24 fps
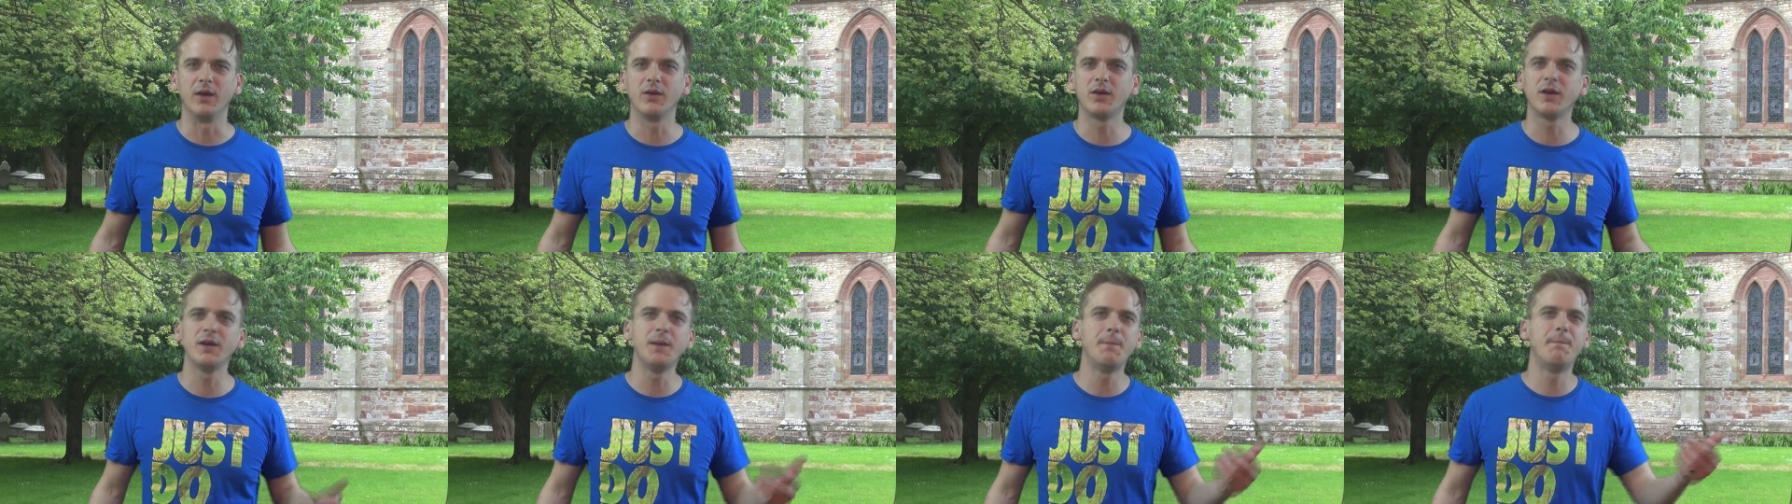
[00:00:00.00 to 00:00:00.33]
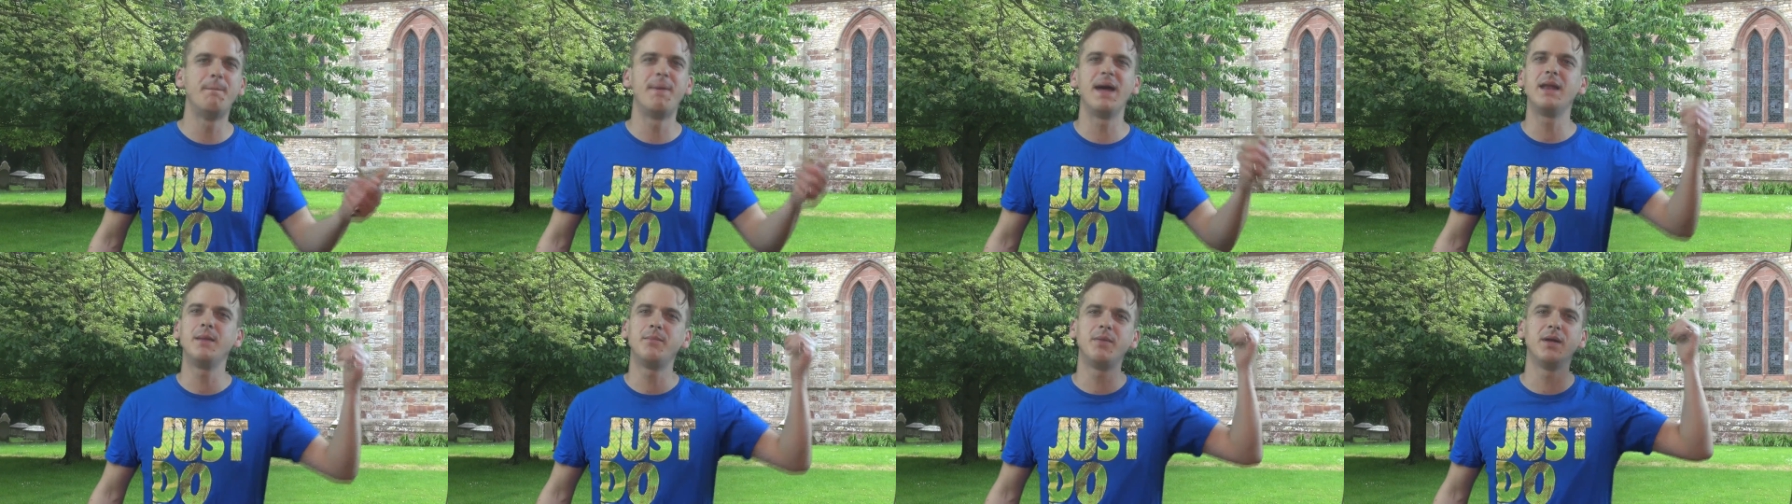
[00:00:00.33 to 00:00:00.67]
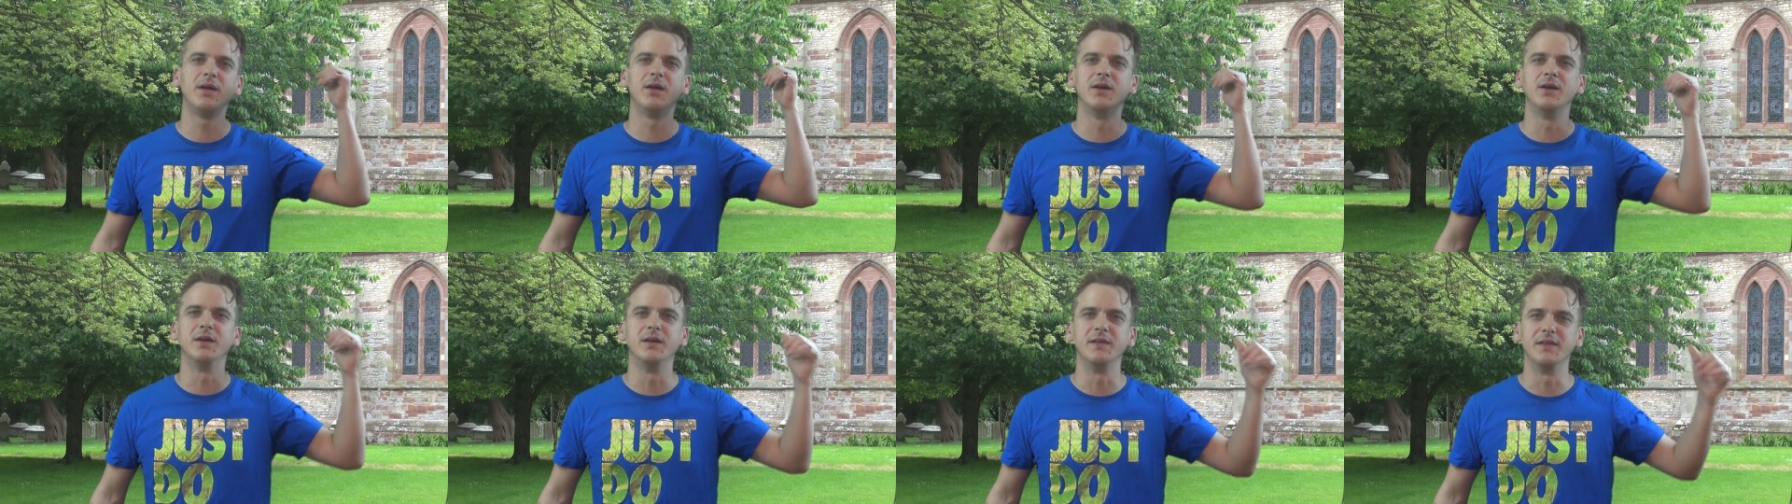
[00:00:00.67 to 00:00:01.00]
I'll go to bed a
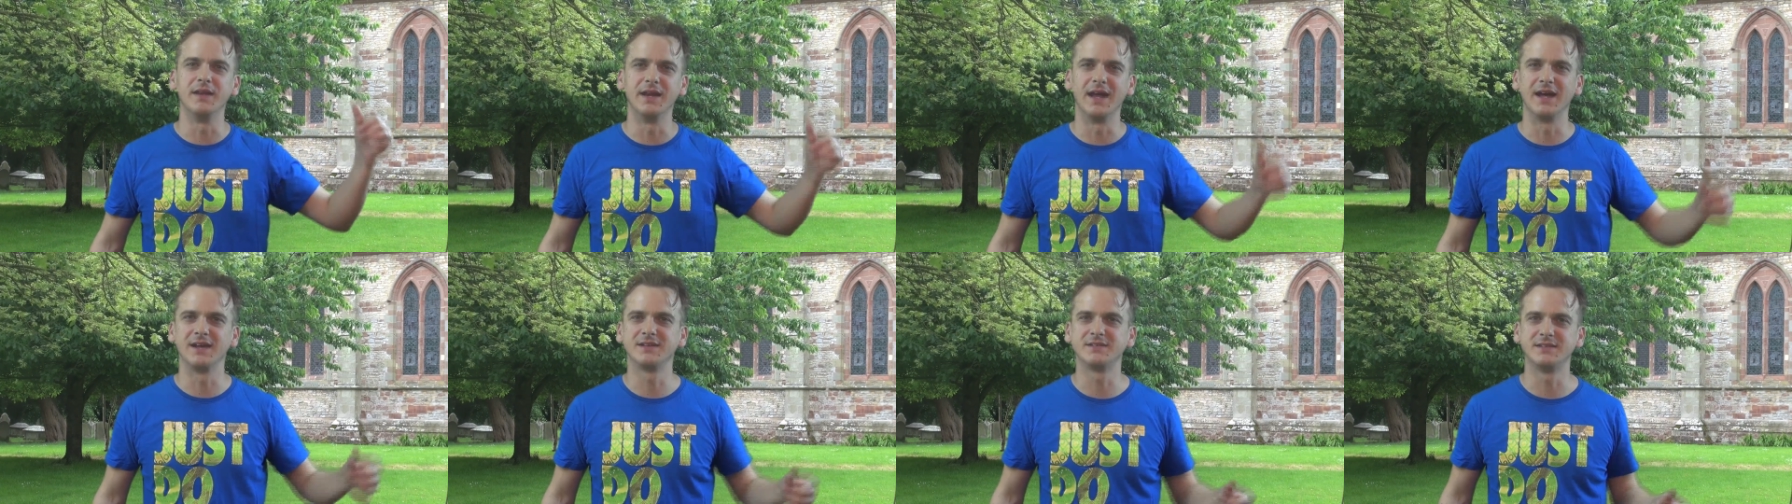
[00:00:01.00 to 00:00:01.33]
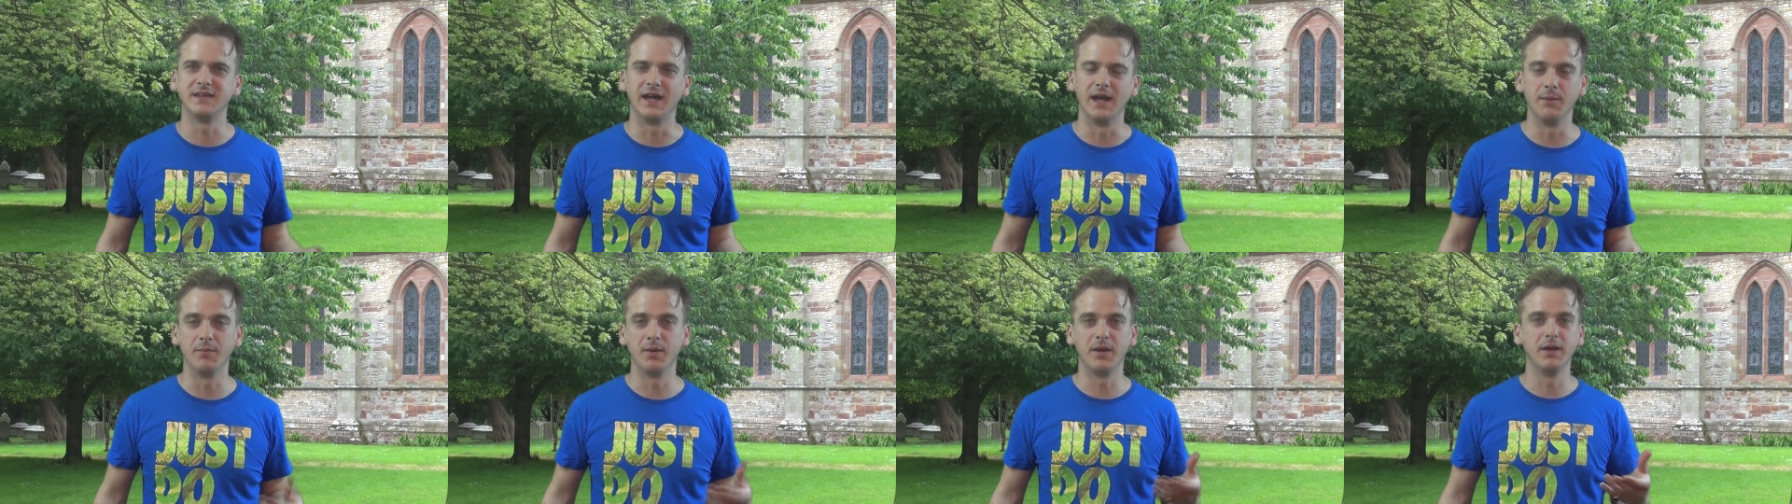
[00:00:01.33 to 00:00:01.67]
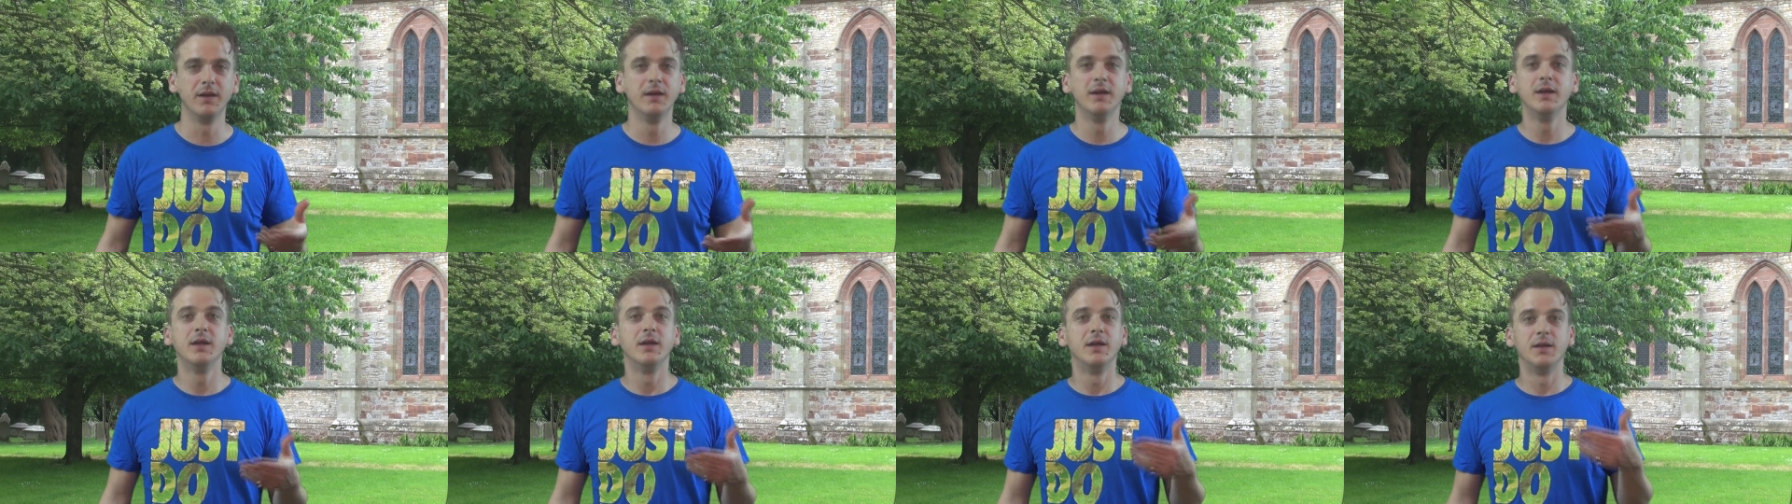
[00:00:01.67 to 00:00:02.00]
bit early the next day,
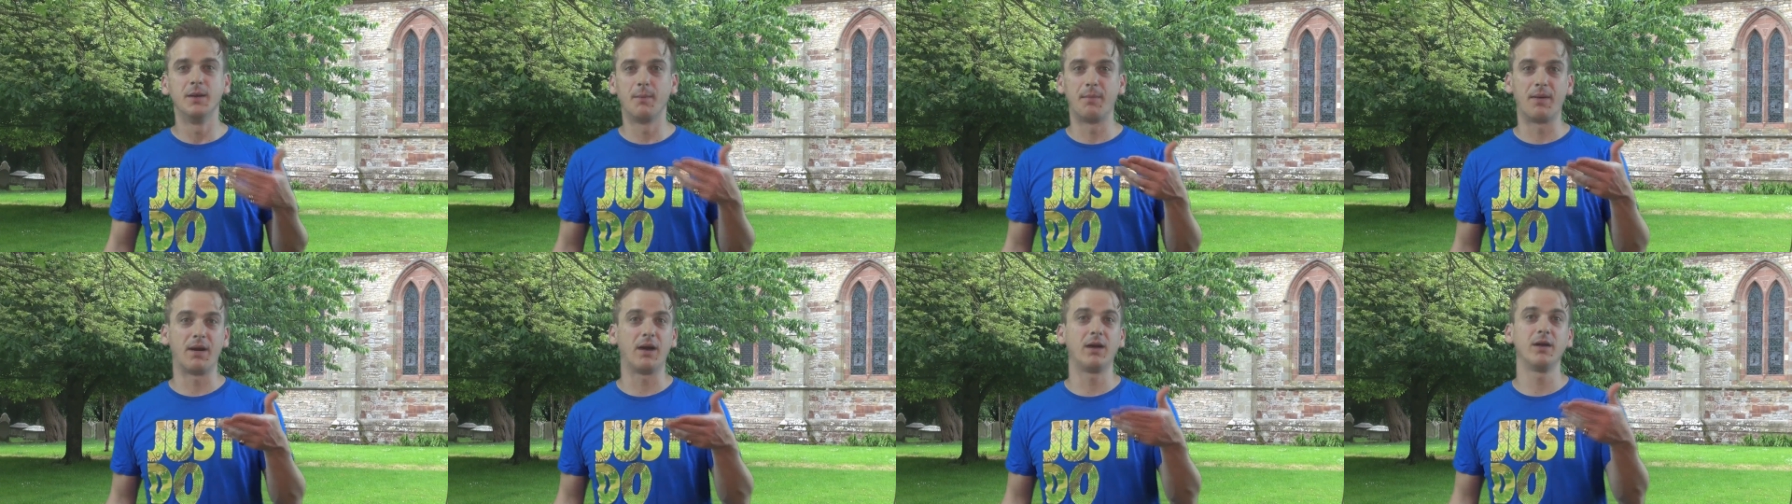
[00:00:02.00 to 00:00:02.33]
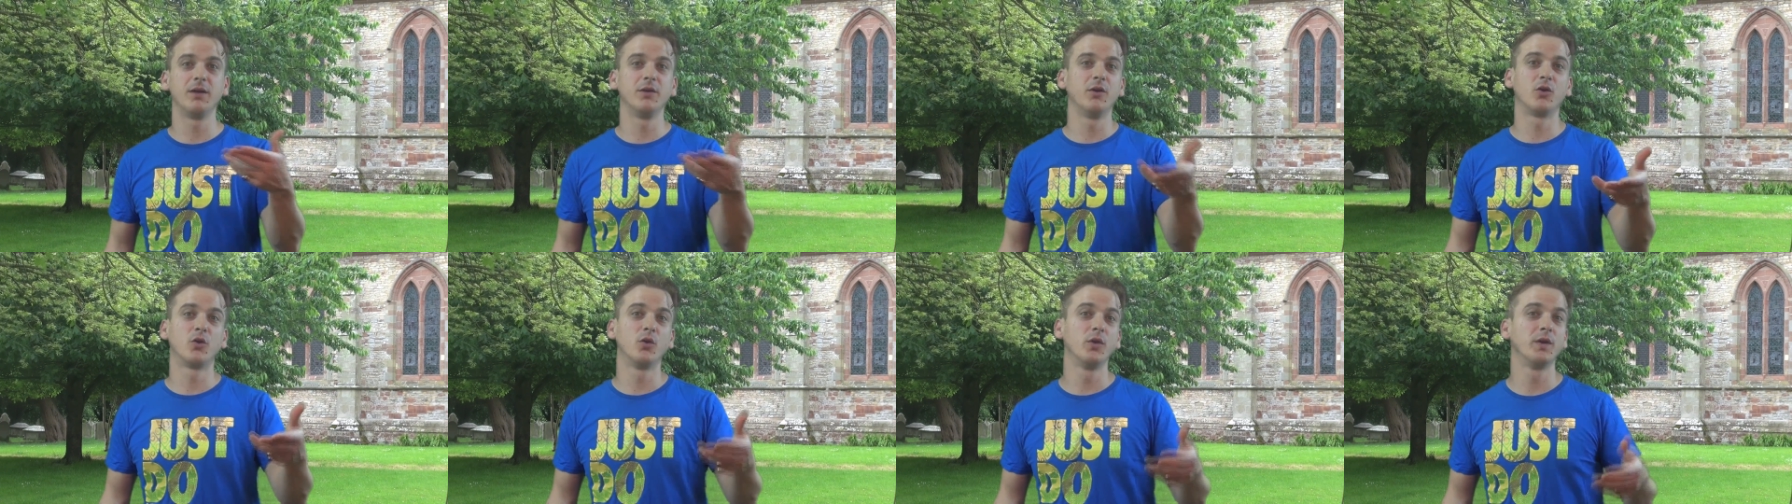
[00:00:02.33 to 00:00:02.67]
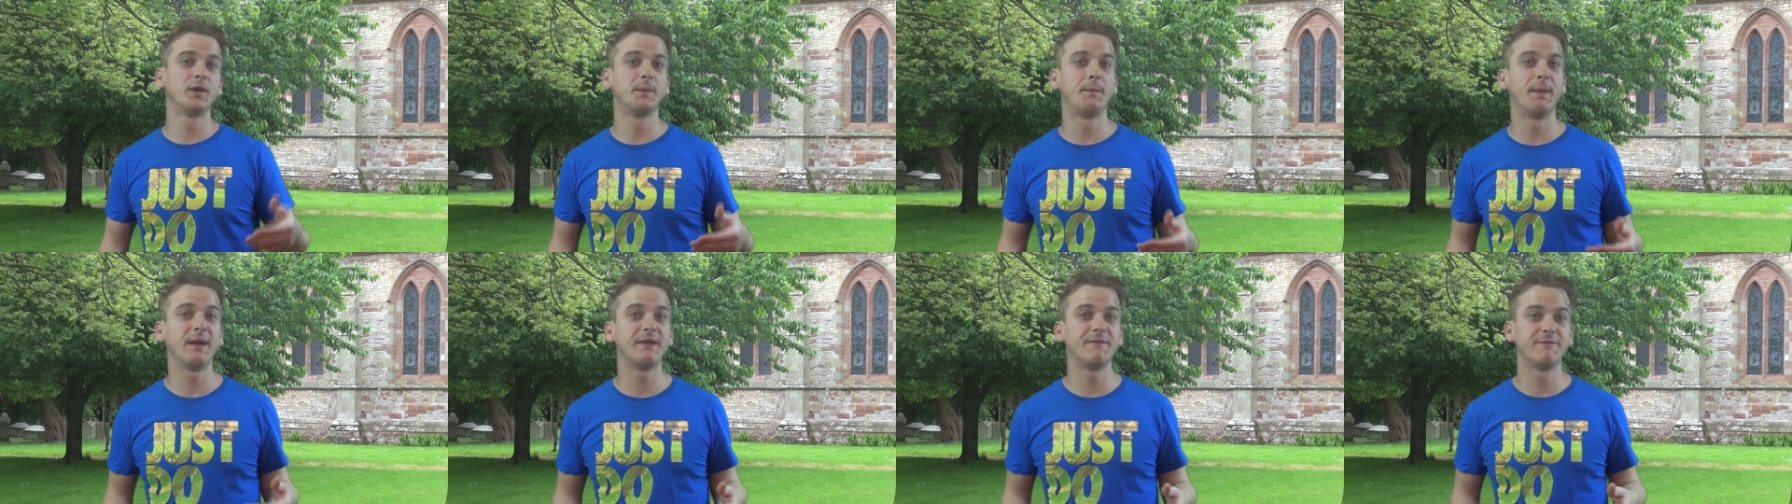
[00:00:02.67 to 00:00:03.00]
but apparently not
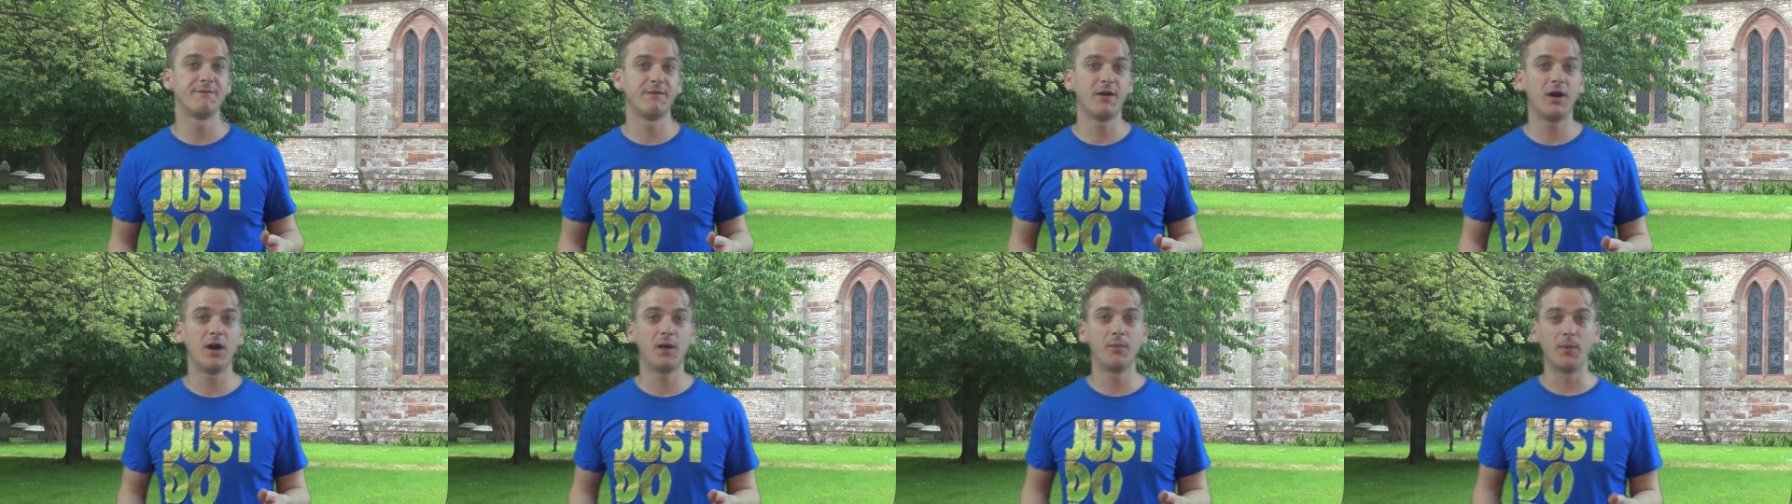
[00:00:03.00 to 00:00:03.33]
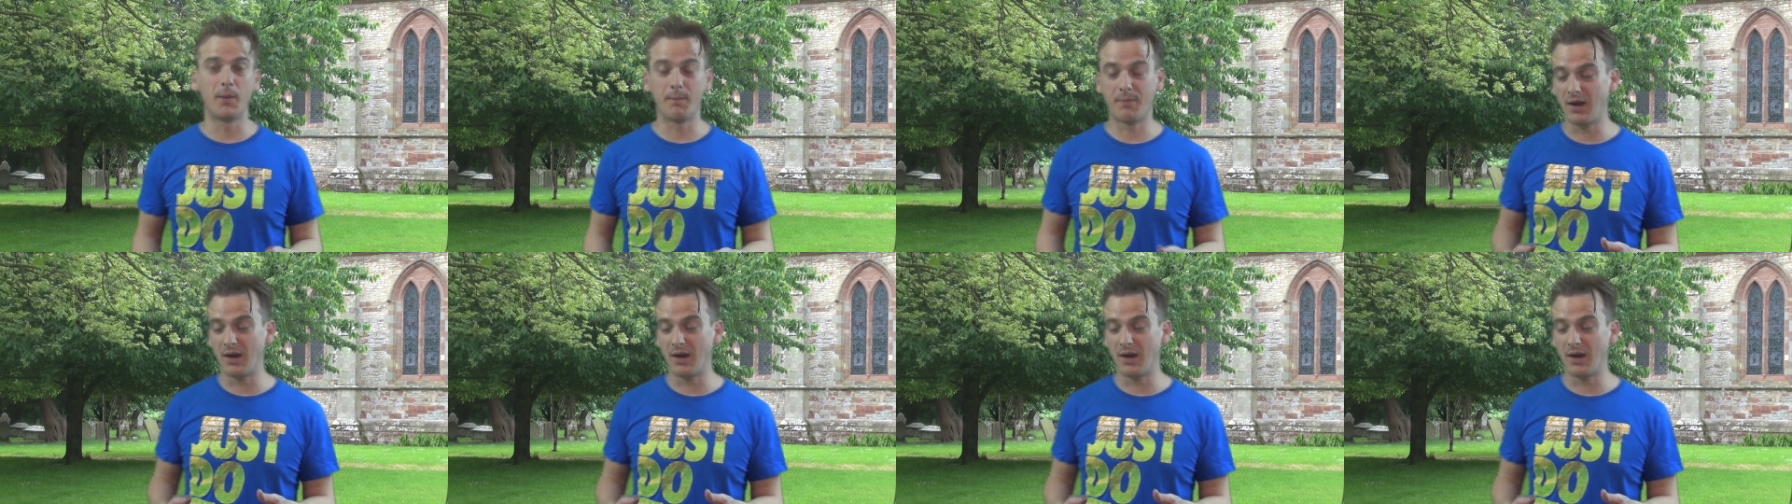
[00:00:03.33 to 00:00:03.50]
according to Big Pharma.